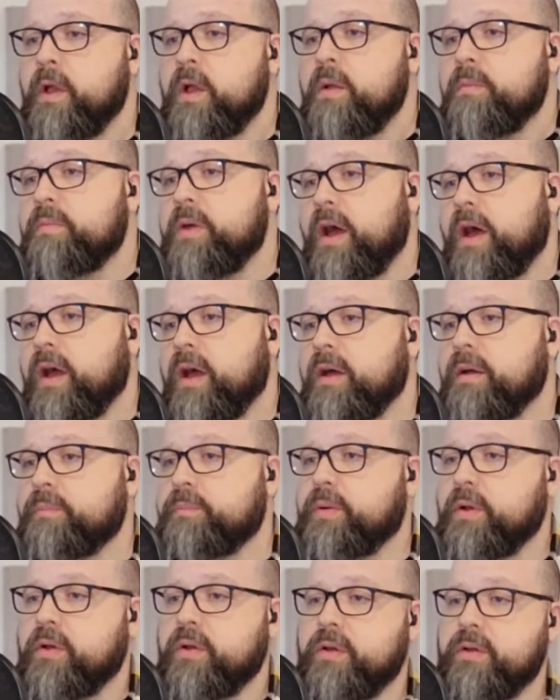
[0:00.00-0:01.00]
my
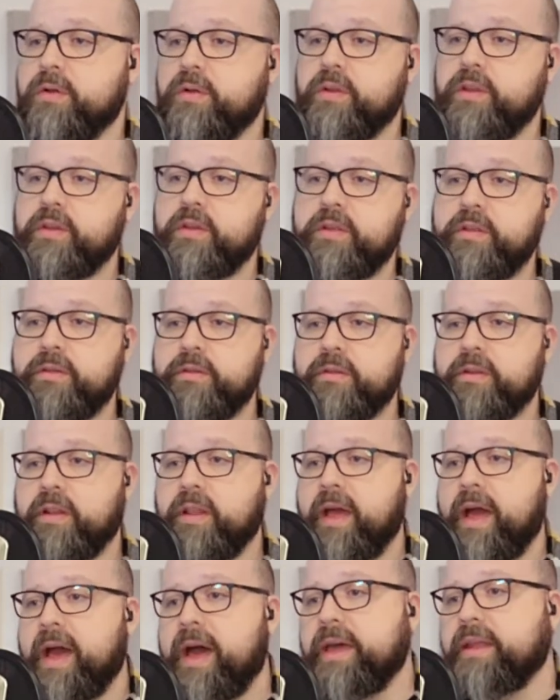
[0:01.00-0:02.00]
burden
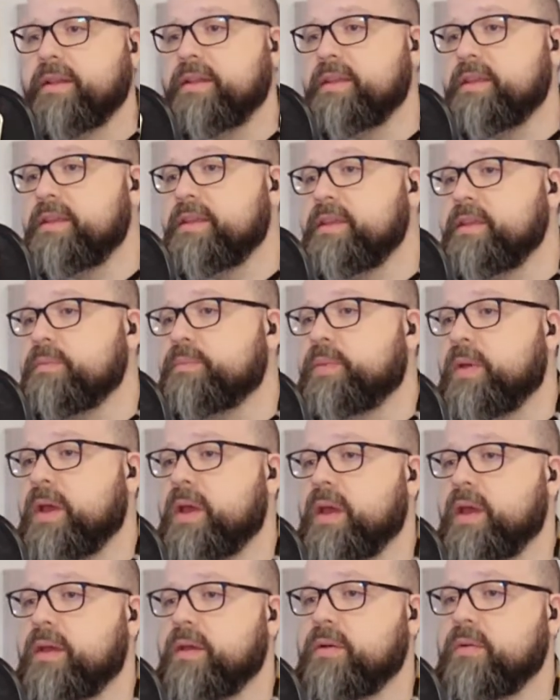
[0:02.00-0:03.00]
gladly
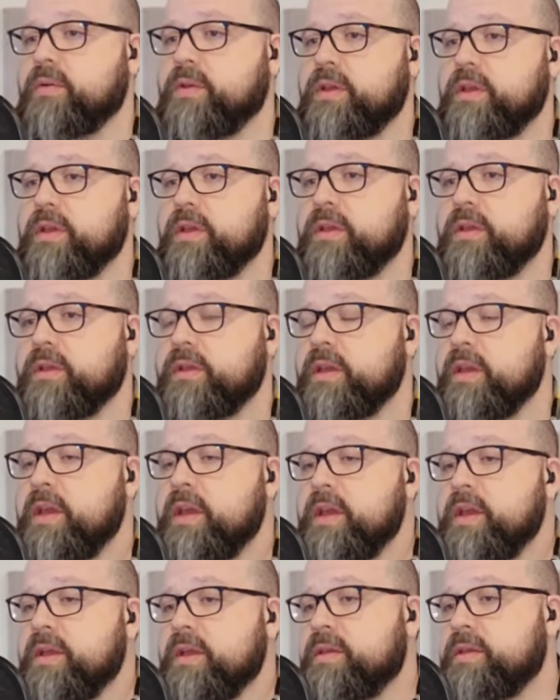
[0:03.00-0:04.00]
bearing
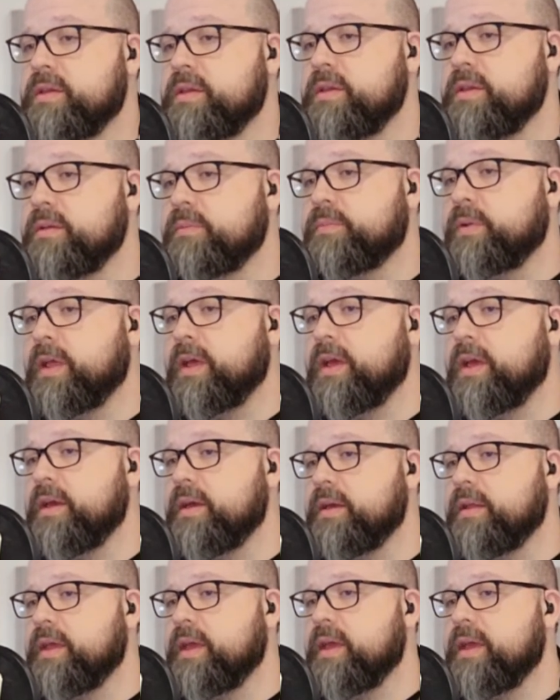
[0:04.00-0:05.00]
he
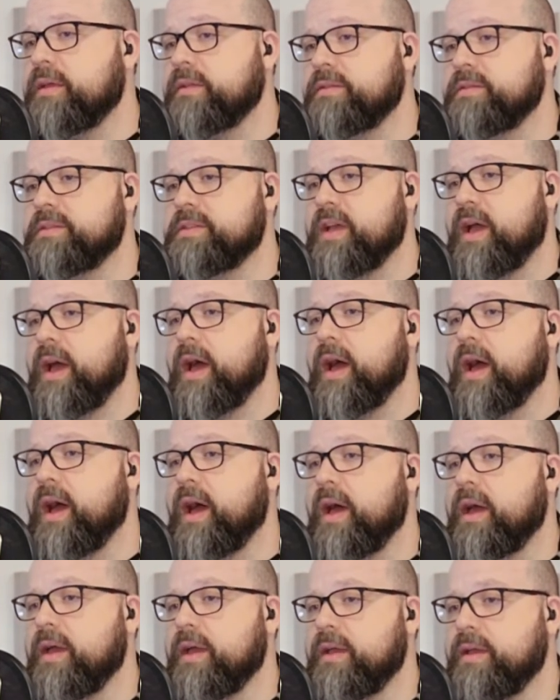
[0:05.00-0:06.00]
bled and
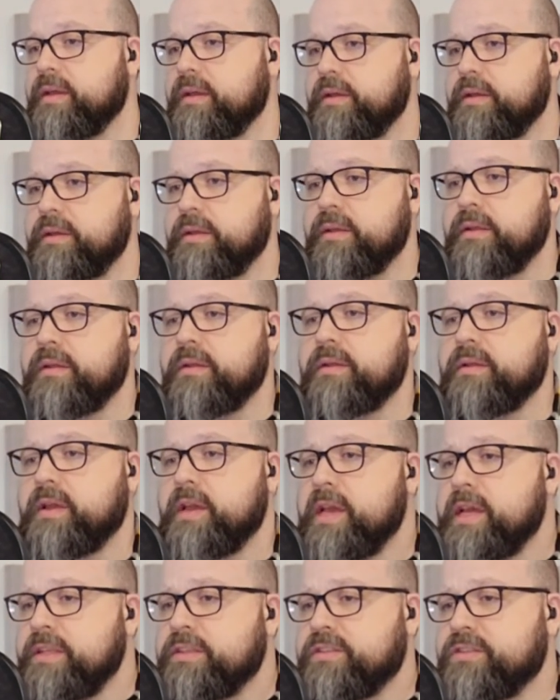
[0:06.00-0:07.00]
died
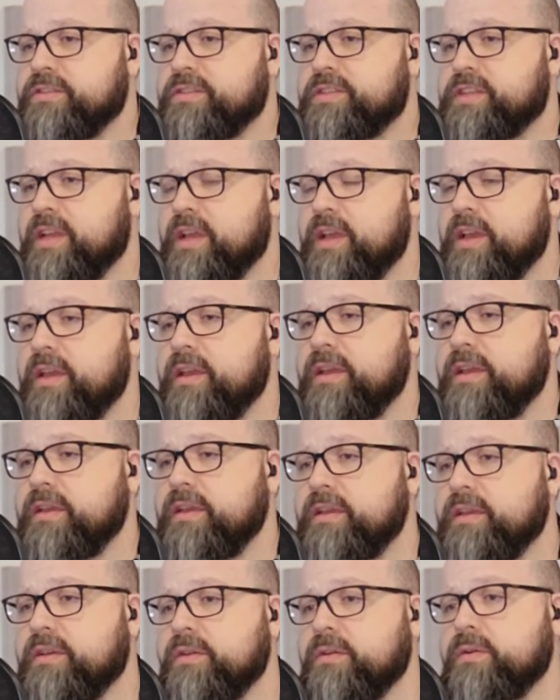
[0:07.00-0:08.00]
to
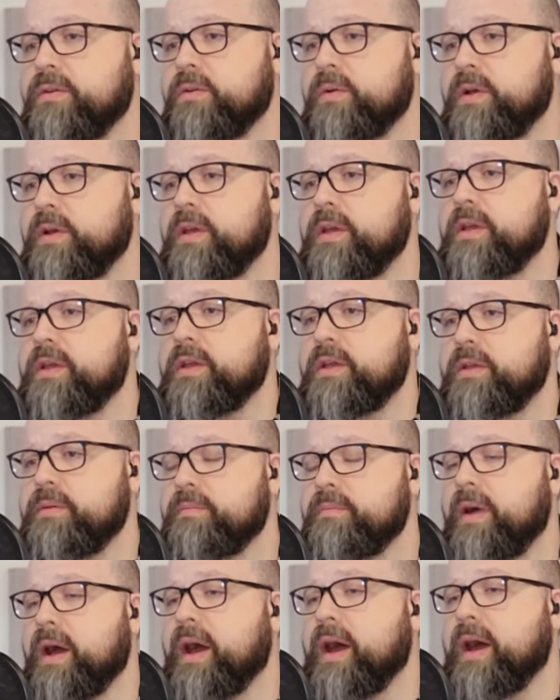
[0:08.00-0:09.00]
take away
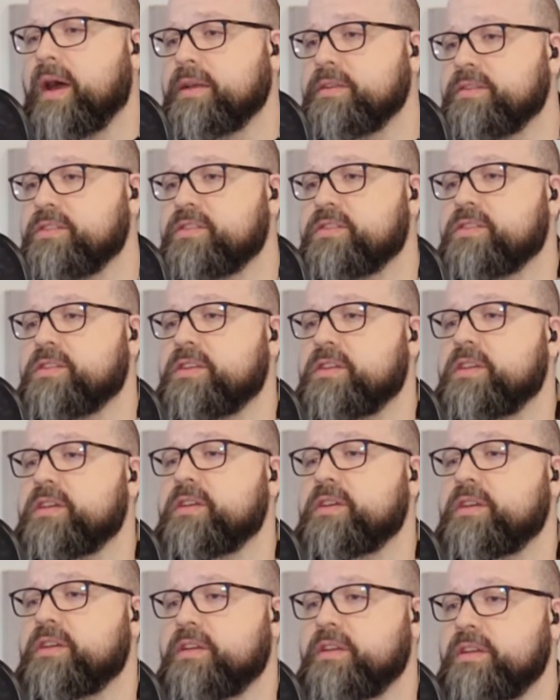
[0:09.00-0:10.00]
my
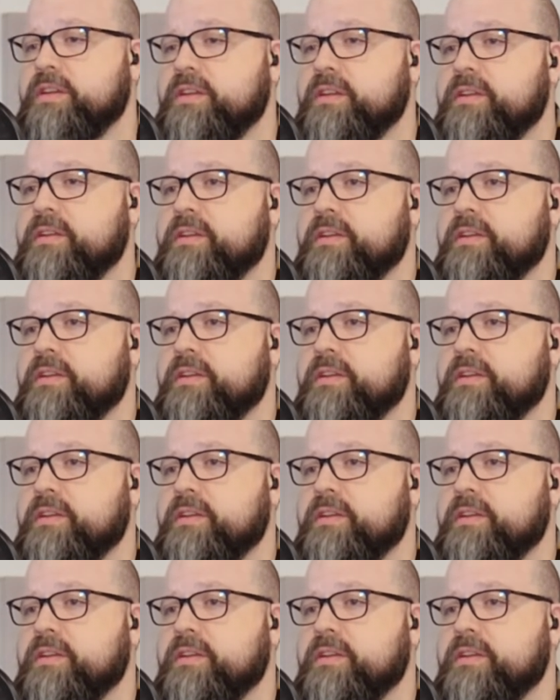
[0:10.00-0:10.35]
sin.